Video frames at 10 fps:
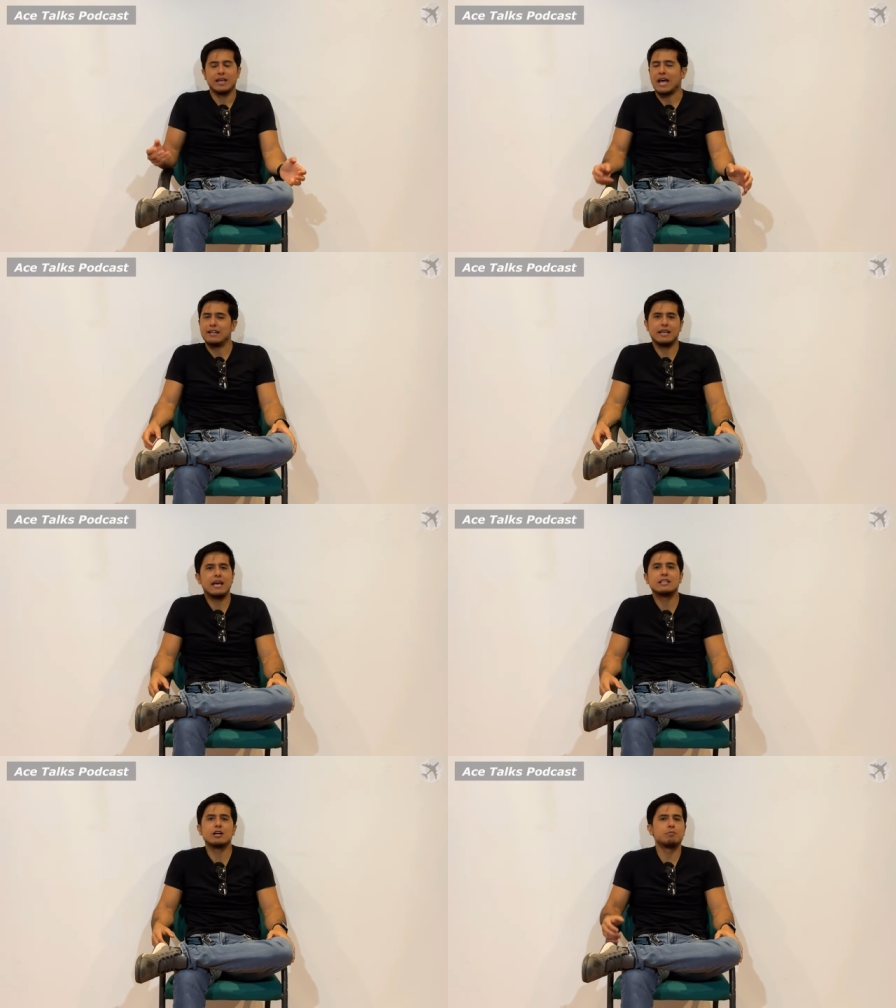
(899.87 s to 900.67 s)
and they
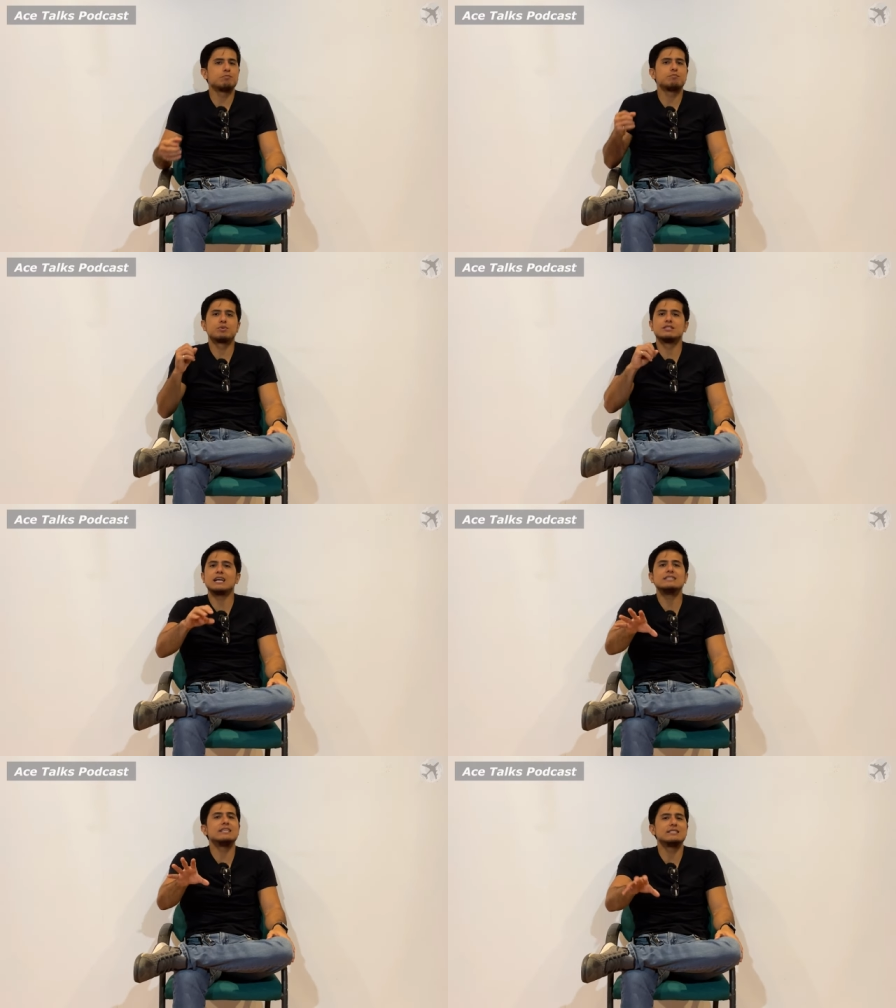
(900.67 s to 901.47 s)
ended up
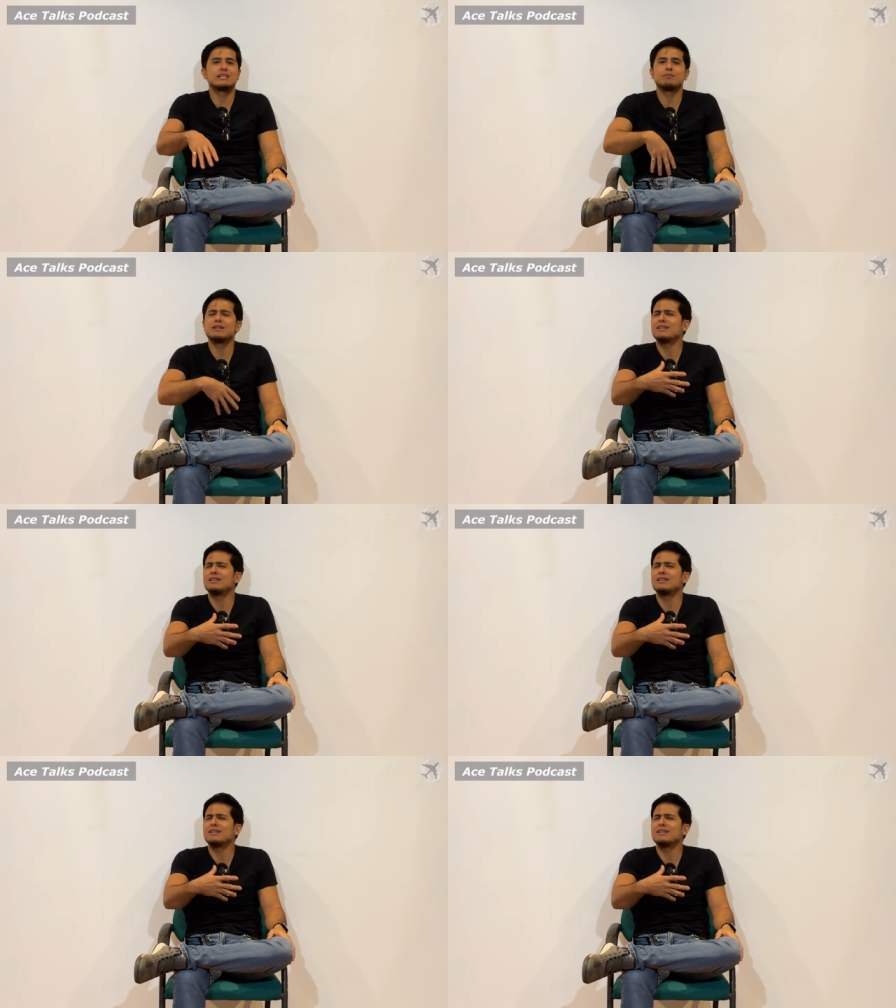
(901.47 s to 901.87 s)
presenting something